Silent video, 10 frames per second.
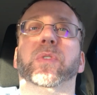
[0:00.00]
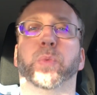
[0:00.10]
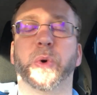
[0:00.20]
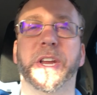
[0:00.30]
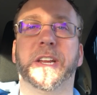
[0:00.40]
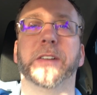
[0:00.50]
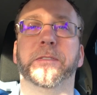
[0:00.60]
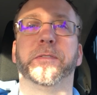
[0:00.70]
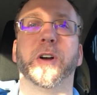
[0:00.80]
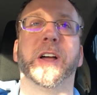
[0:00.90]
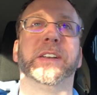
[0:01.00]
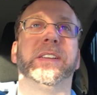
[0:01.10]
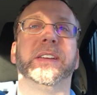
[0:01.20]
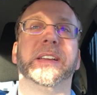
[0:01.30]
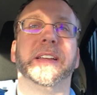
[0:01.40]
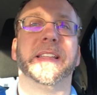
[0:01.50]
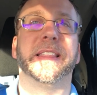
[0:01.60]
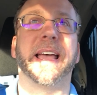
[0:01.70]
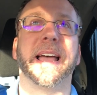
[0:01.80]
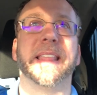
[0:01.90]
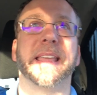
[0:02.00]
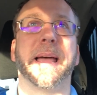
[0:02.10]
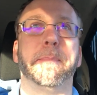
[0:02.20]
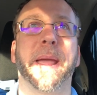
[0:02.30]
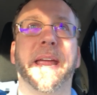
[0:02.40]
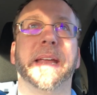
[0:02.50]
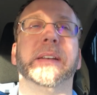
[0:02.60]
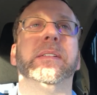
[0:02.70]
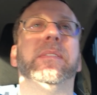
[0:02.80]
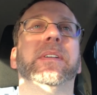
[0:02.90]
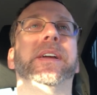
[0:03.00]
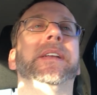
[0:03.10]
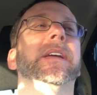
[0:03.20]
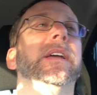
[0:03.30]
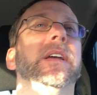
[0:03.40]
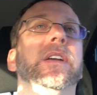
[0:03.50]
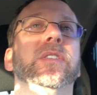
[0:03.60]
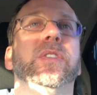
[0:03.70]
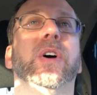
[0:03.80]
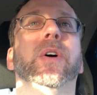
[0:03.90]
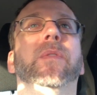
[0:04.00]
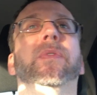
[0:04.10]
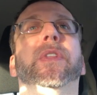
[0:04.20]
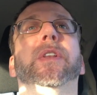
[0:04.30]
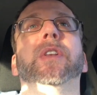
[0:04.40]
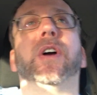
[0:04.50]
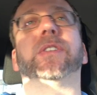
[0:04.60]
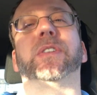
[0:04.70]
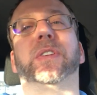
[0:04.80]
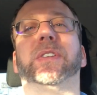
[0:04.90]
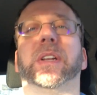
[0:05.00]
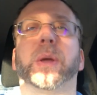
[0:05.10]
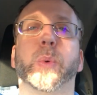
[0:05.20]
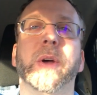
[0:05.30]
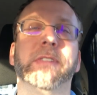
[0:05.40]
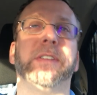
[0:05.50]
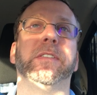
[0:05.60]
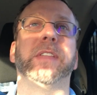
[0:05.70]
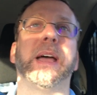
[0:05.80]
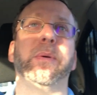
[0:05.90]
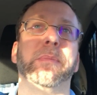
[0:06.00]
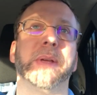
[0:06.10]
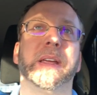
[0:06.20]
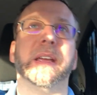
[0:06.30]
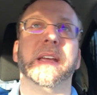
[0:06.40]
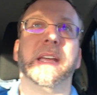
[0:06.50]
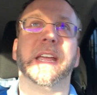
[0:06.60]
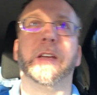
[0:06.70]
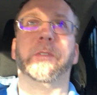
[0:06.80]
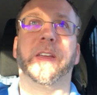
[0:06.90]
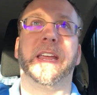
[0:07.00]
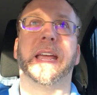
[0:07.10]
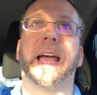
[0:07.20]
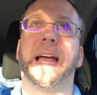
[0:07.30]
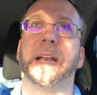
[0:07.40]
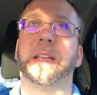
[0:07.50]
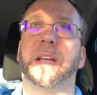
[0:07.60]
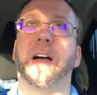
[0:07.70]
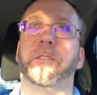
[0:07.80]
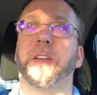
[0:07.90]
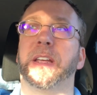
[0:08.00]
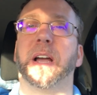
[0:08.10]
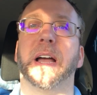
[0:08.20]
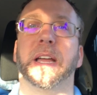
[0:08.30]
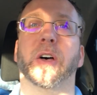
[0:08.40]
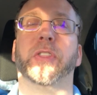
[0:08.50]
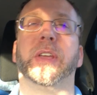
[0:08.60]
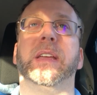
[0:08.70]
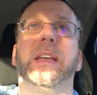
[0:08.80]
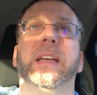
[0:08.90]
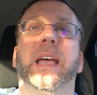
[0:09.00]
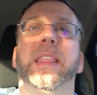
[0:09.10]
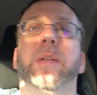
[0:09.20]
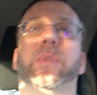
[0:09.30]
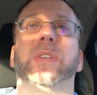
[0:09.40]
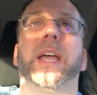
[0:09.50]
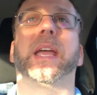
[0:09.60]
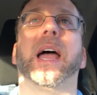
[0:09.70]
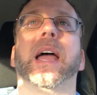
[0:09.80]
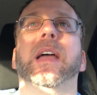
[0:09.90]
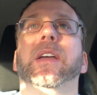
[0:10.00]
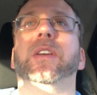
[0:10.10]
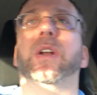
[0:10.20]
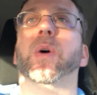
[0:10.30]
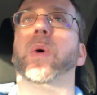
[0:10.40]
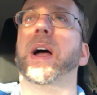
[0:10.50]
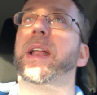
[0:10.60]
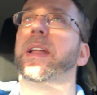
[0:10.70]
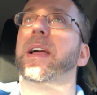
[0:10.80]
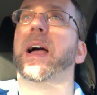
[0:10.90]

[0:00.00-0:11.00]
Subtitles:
re-confront that pain, right? So the narcissistic equivalent of that would be if he had got fit, got healthy, and then was like, you know what?